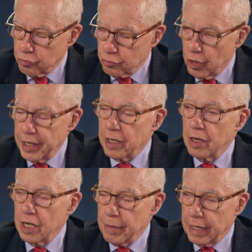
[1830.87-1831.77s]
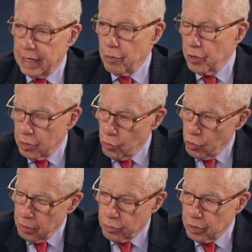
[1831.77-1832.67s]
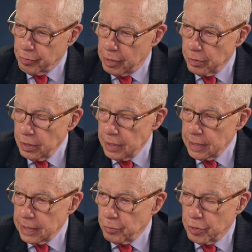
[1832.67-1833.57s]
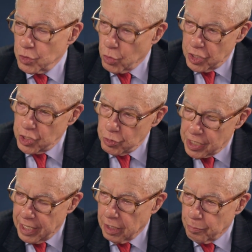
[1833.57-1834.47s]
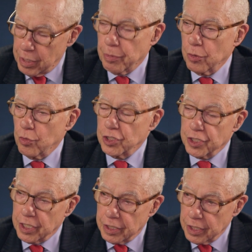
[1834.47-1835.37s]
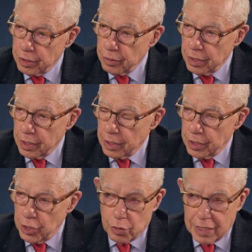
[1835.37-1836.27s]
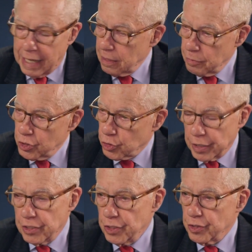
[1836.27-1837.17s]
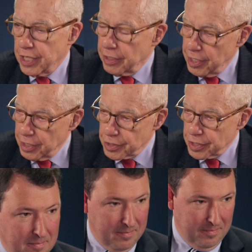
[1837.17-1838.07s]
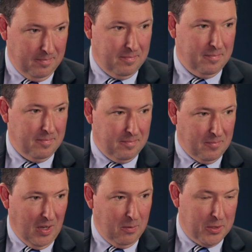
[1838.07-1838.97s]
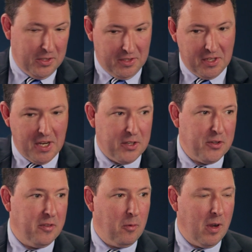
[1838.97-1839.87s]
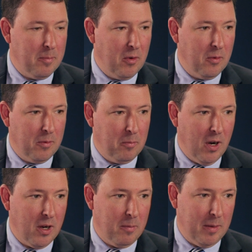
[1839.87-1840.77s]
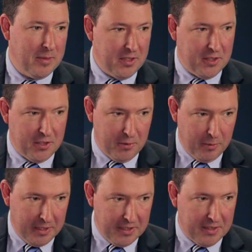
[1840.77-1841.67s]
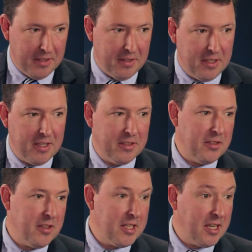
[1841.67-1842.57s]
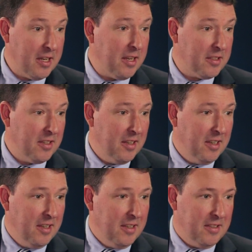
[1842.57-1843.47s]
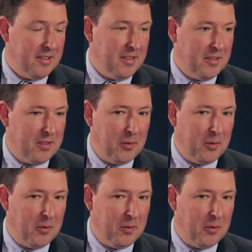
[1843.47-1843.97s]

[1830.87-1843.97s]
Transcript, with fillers: running on about how we're going to waterboard people, because once you tell people what you're going to do, you allow them to train to your techniques. Mm -hmm. Which is the danger of why Barack Obama's decision to release the details of the techniques. Correct. Is there's